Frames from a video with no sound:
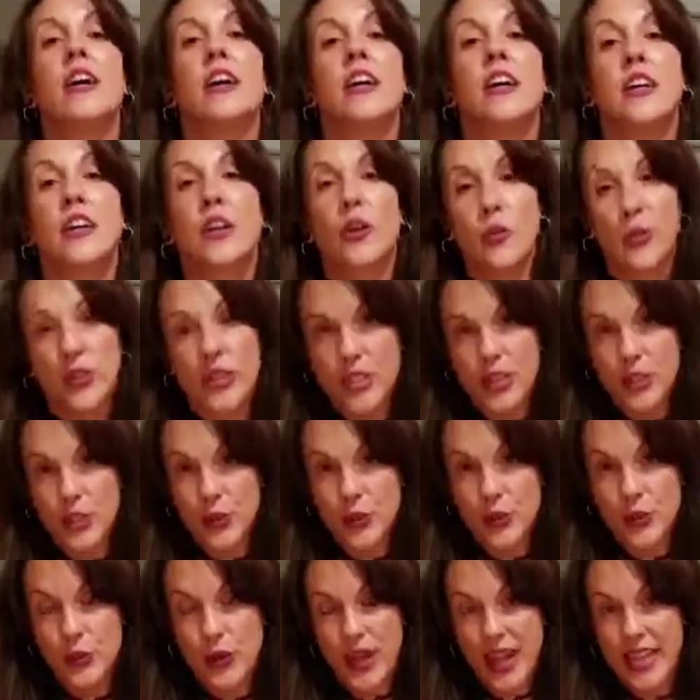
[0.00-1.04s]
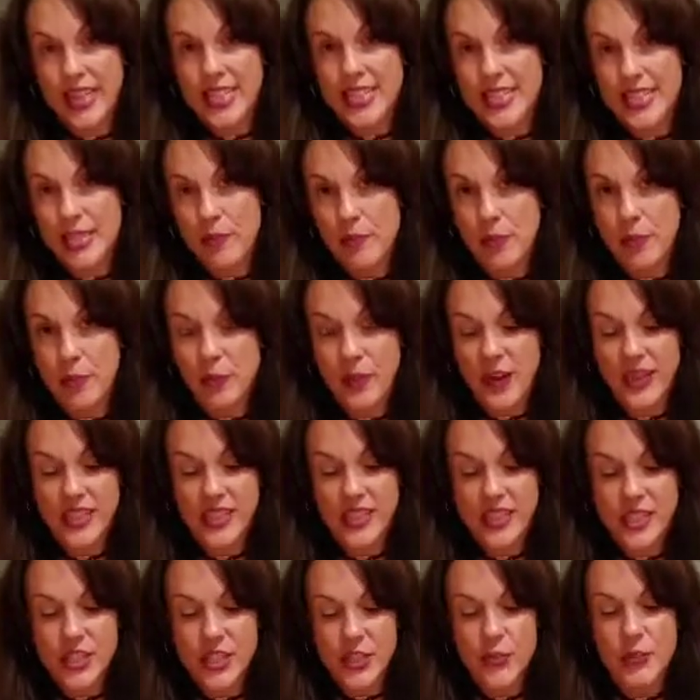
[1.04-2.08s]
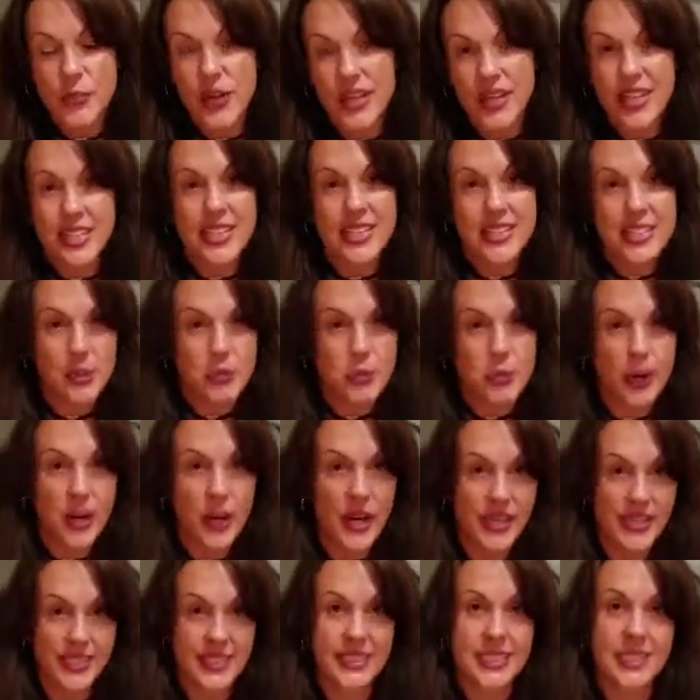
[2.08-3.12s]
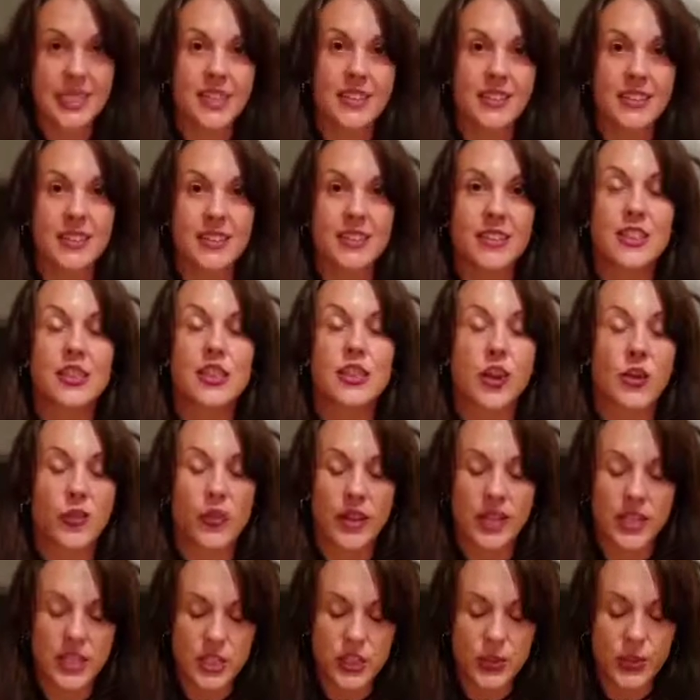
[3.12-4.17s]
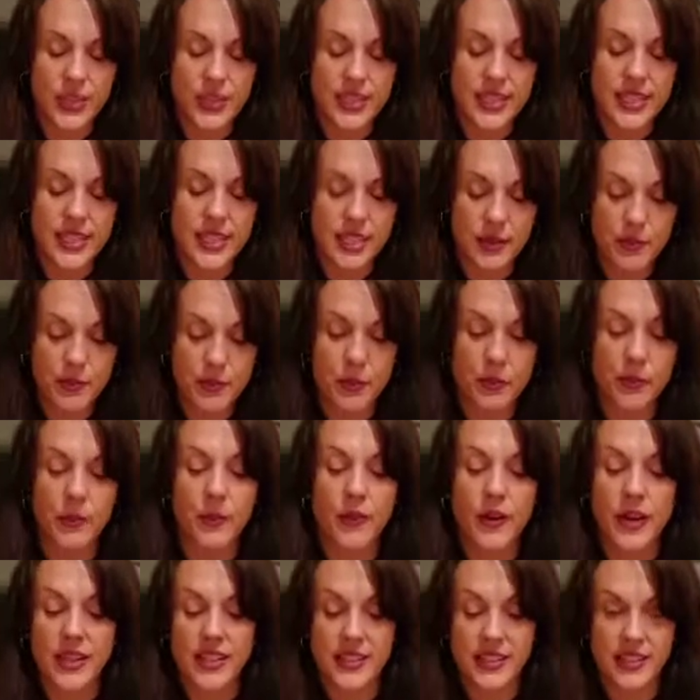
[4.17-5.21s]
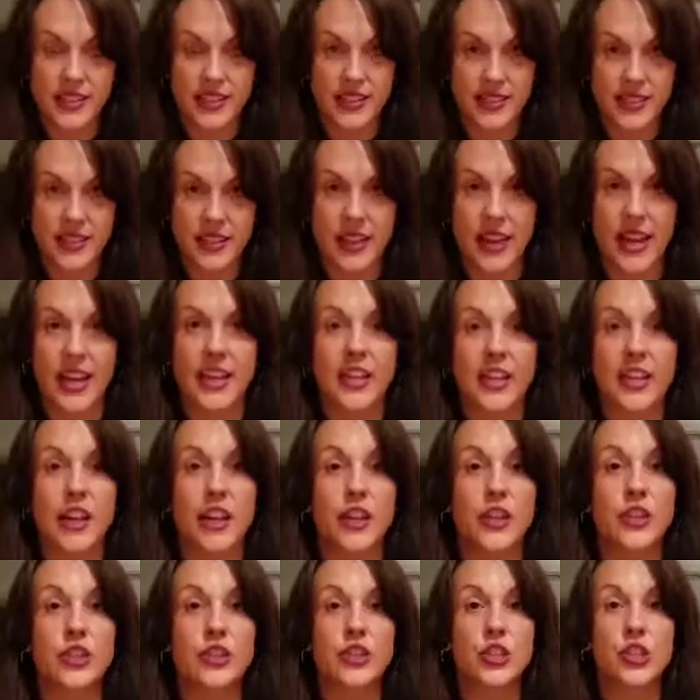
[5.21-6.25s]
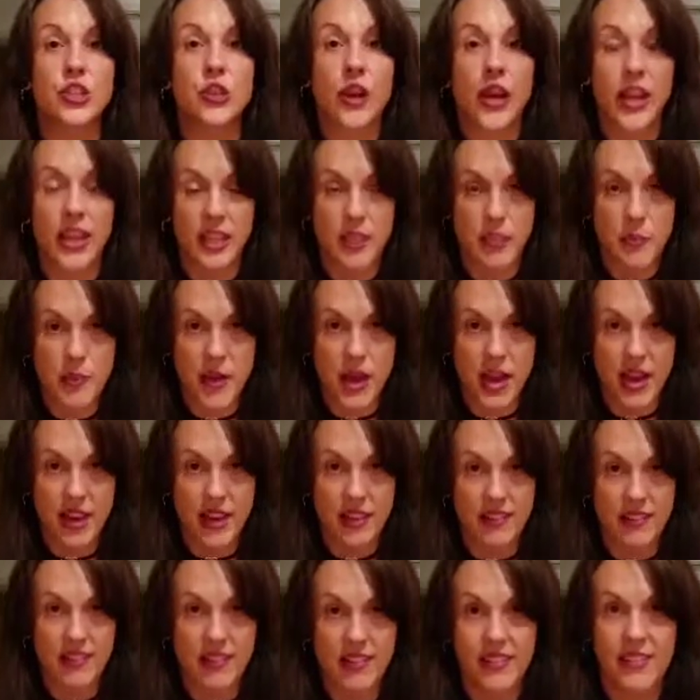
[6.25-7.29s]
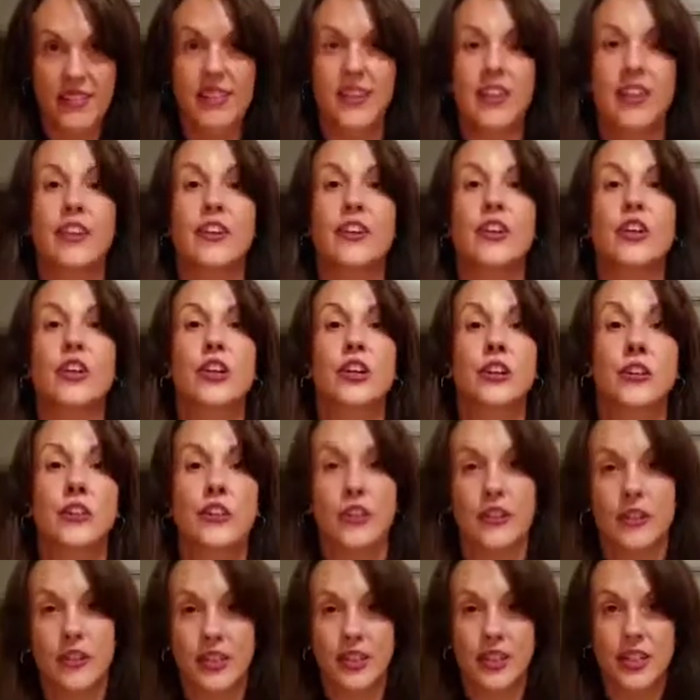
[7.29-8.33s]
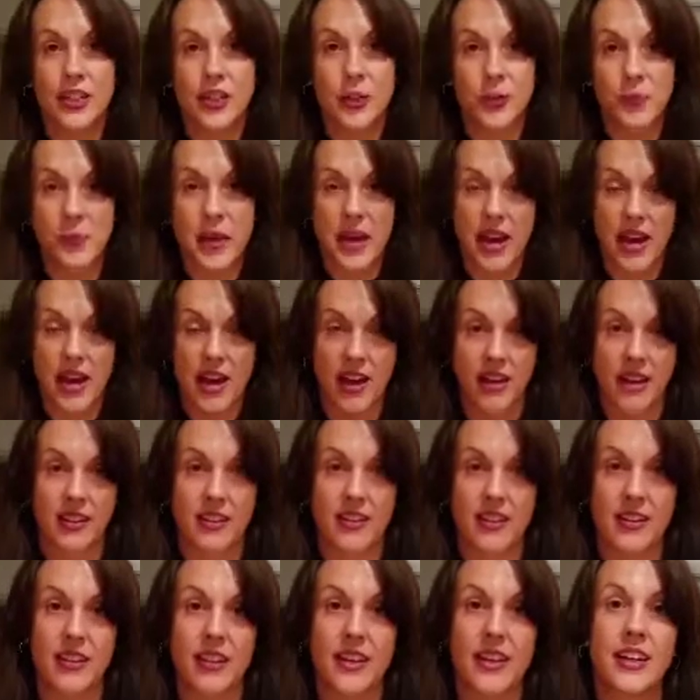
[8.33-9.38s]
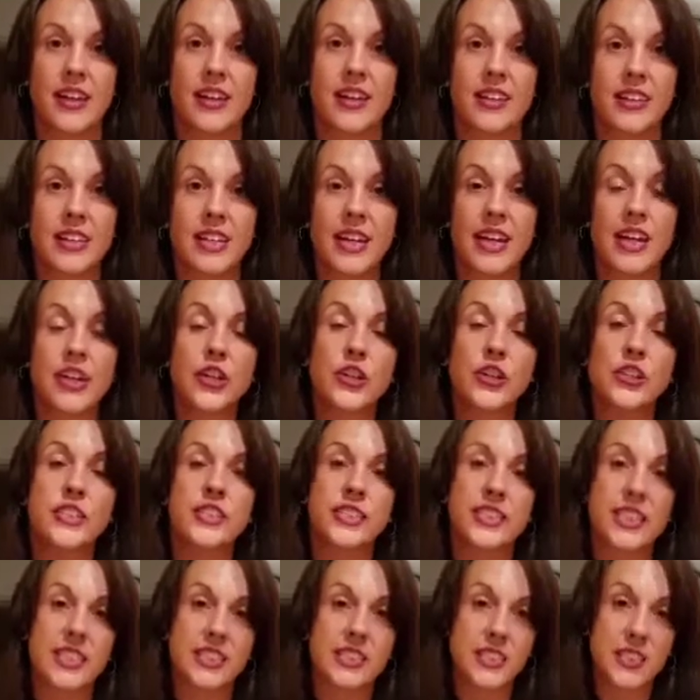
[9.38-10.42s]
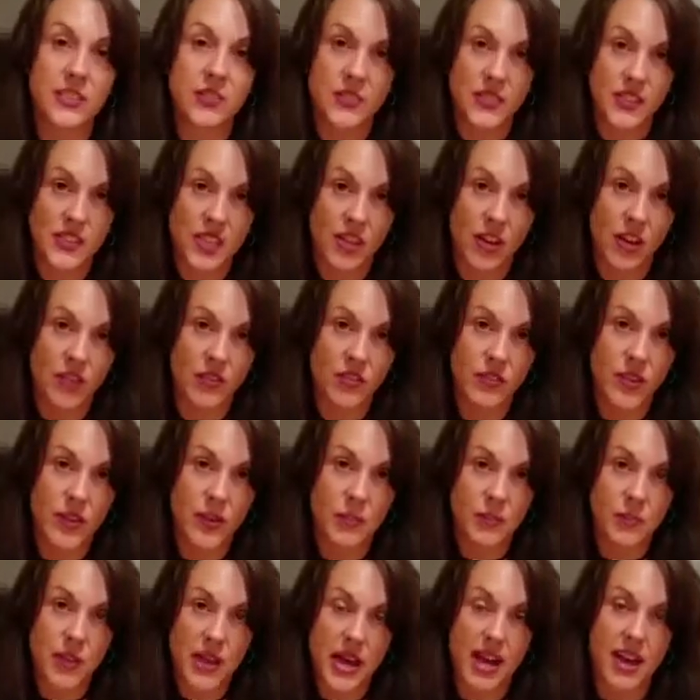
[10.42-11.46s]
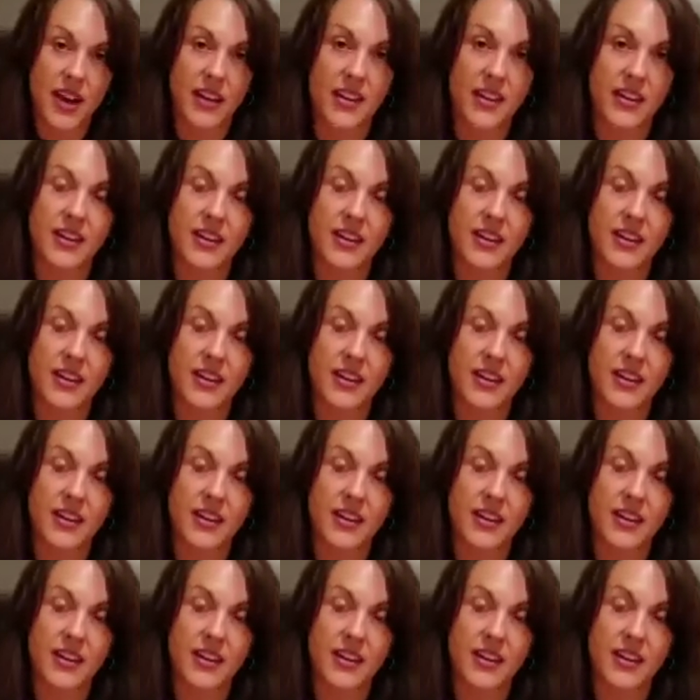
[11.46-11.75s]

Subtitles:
Go into a deep rest. You might get depressed. Go into a deep rest and get your strength back. Get your courage back. Get your sense of self back.